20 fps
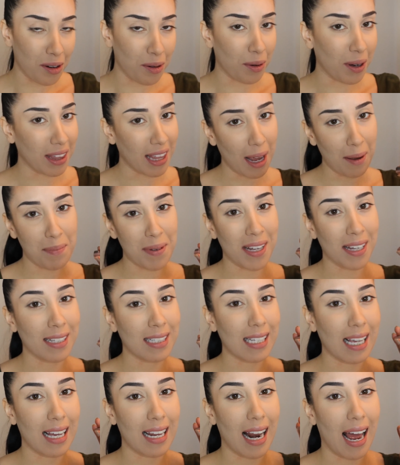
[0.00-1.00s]
With that
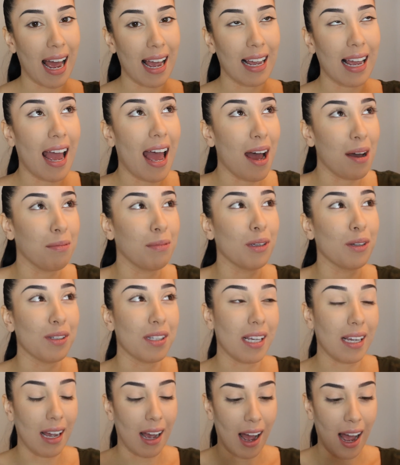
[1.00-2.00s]
being said, I am
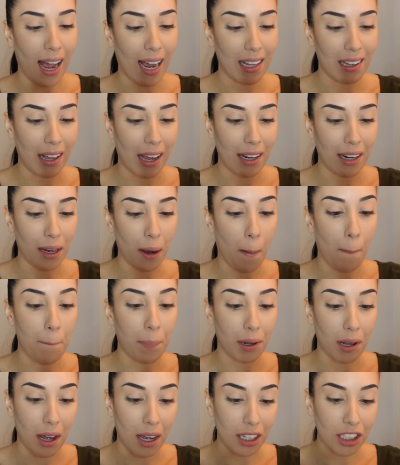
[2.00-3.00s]
using a
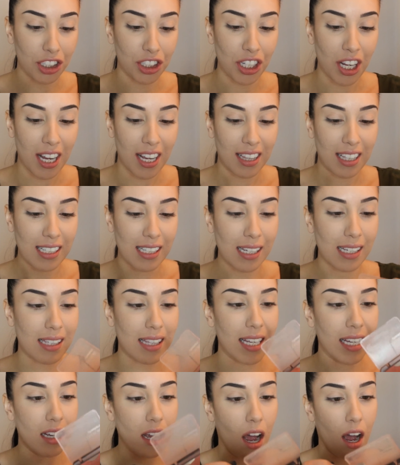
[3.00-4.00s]
highlighting blush. This
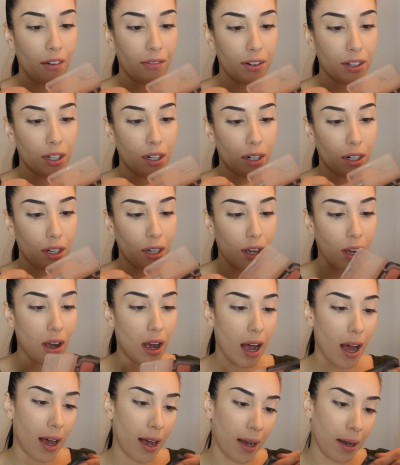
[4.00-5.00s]
is the
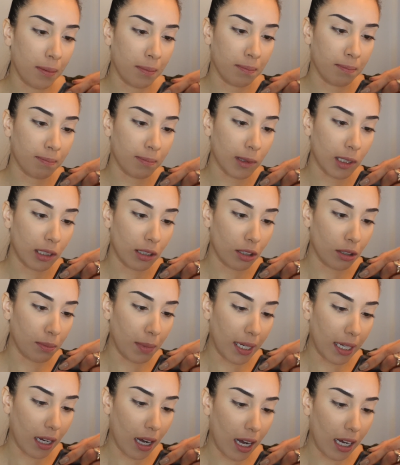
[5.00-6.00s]
CoverGirl, oh
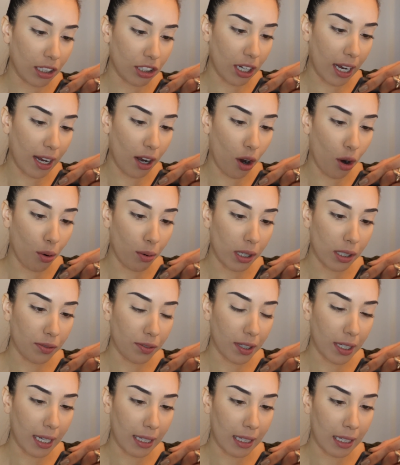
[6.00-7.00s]
my gosh, I
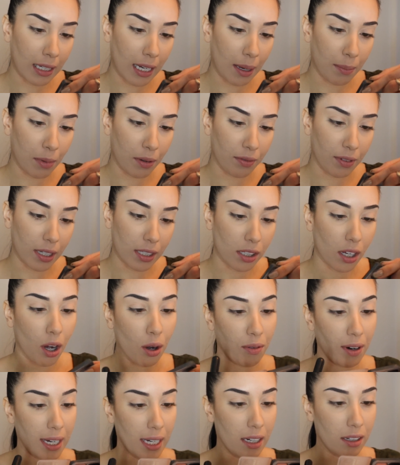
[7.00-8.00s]
always forget the name of this.
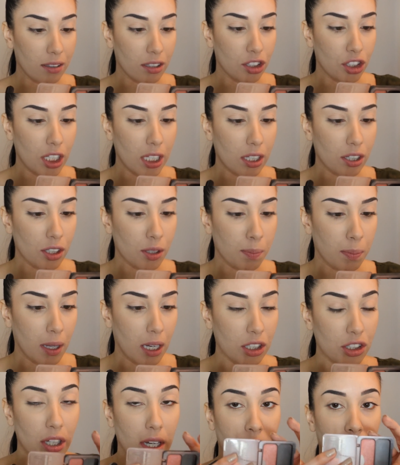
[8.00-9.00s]
Oh, right here, the Cheekers
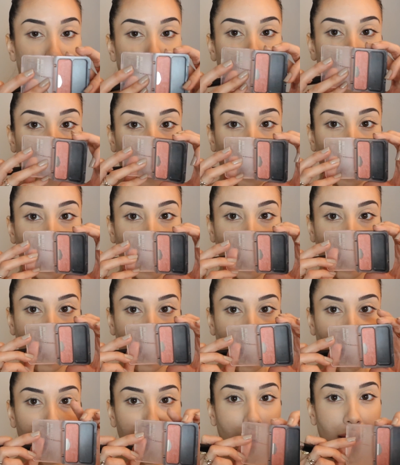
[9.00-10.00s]
blush in Rose
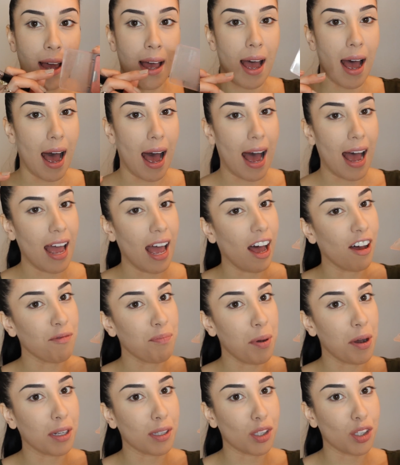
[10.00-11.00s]
Silk. I
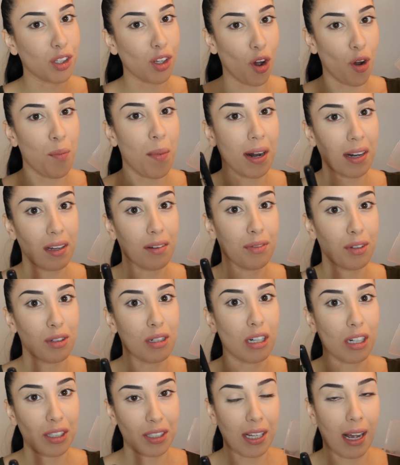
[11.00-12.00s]
have put so many of
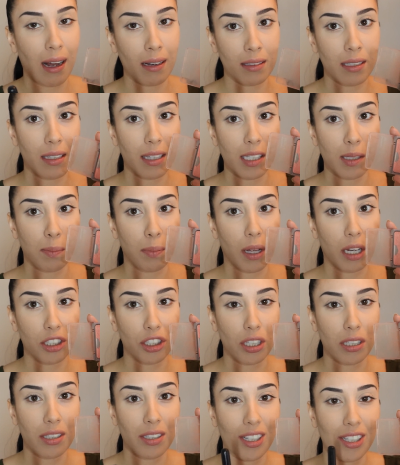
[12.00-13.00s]
you girls onto this
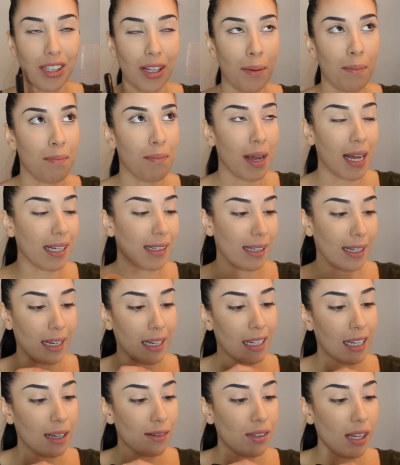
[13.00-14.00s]
blush. It's just
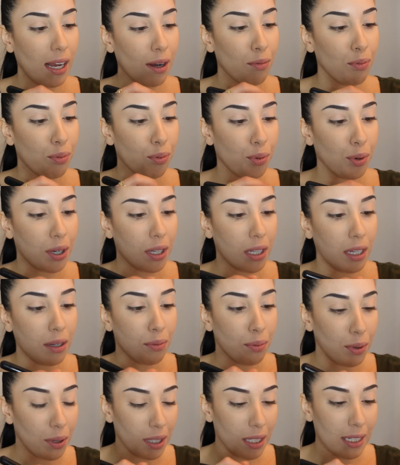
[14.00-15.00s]
amazing. It gives a
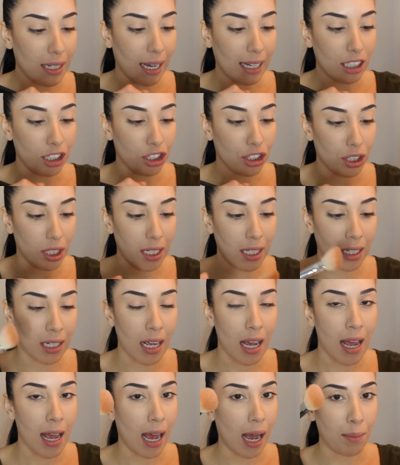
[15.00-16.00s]
really nice
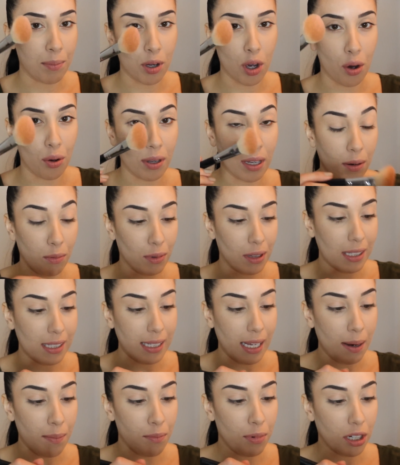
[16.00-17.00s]
sheen. I'm going in with the
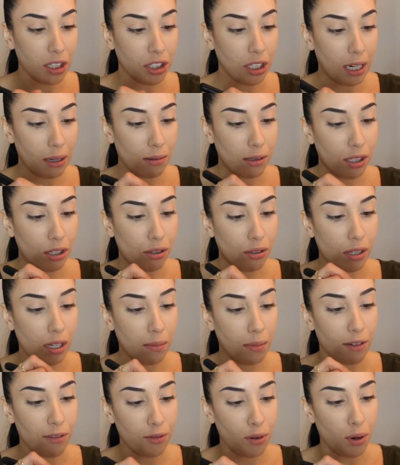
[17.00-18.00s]
same brush that I was
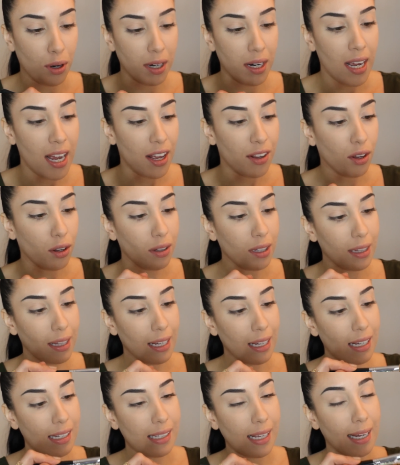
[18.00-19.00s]
using before. The only
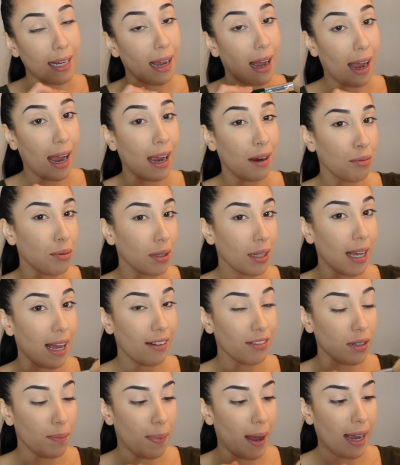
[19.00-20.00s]
thing is, like, I really
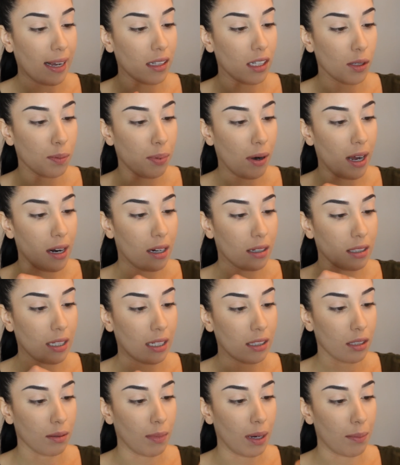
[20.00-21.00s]
have to pack this product
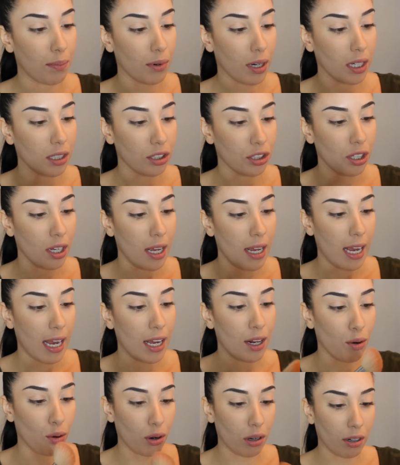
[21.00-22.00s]
onto my brush
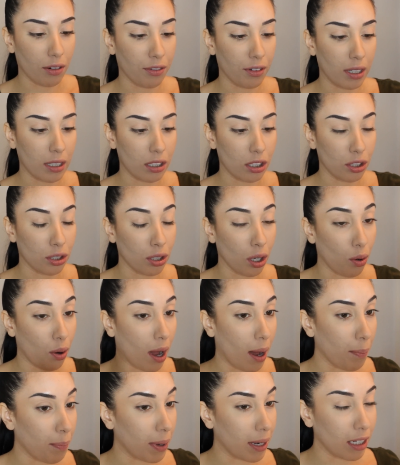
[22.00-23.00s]
in order for it to show
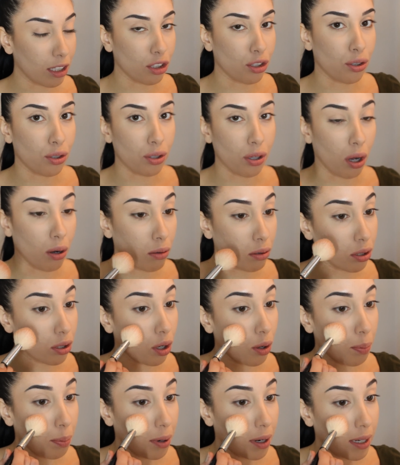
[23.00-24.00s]
up, but it's
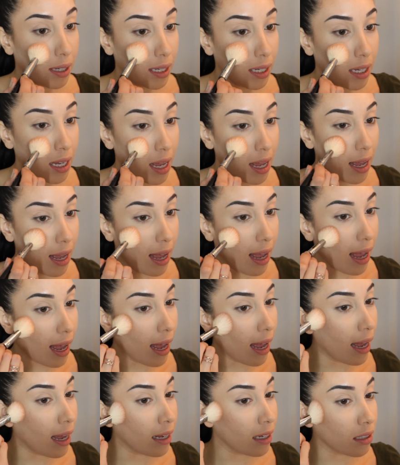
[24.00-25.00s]
so pretty.
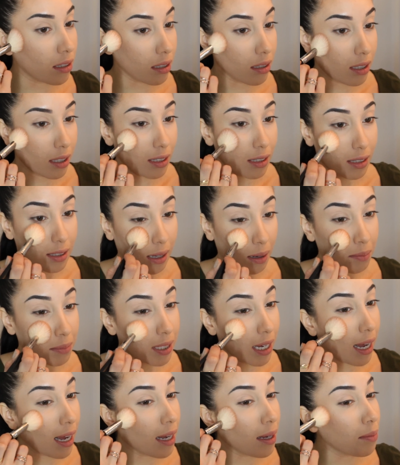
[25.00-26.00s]
And
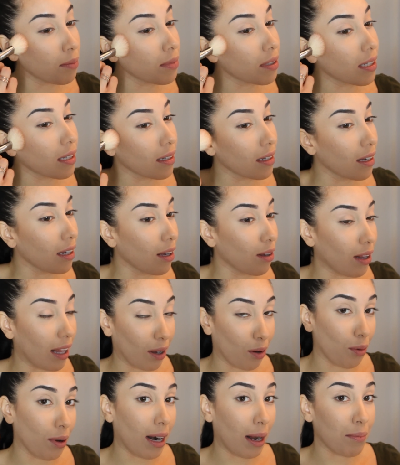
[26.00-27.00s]
sometimes,
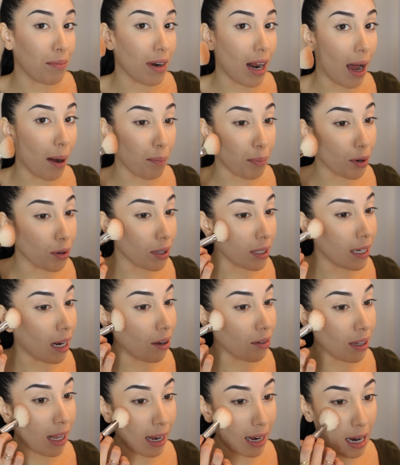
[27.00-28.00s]
like when I'm not broken
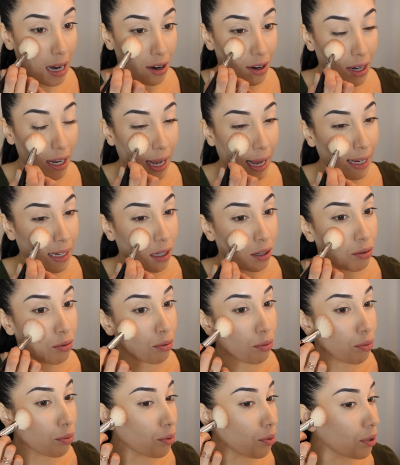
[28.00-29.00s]
out in that area, I can
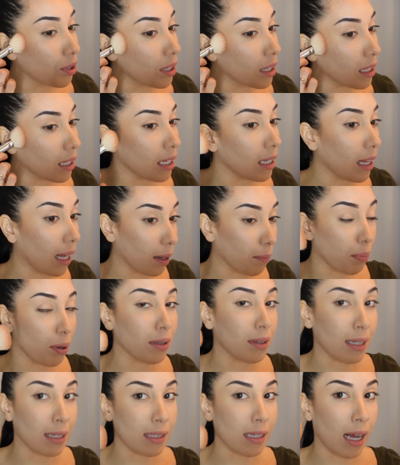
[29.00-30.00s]
really like
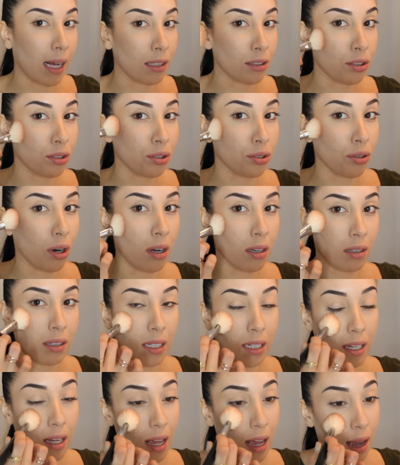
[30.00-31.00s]
put this on
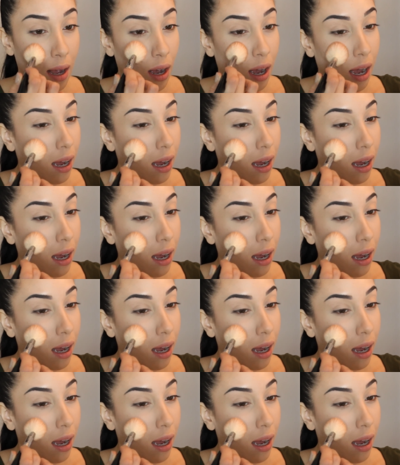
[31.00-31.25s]
strongly.